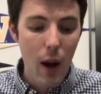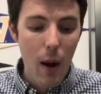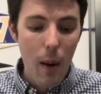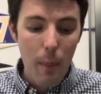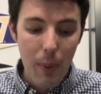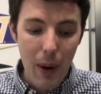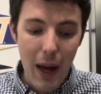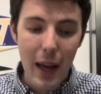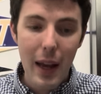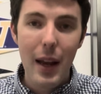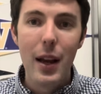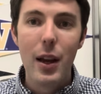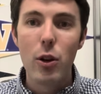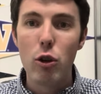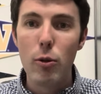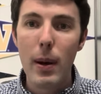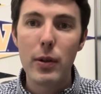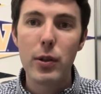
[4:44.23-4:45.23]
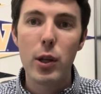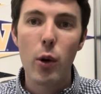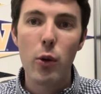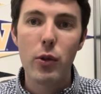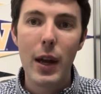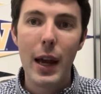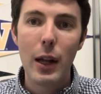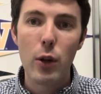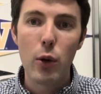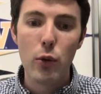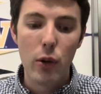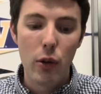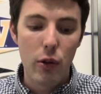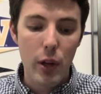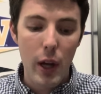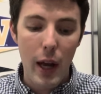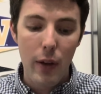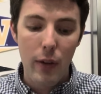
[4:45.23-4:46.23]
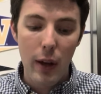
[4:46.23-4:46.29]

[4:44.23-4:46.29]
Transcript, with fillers: But New Mexico State loses tons.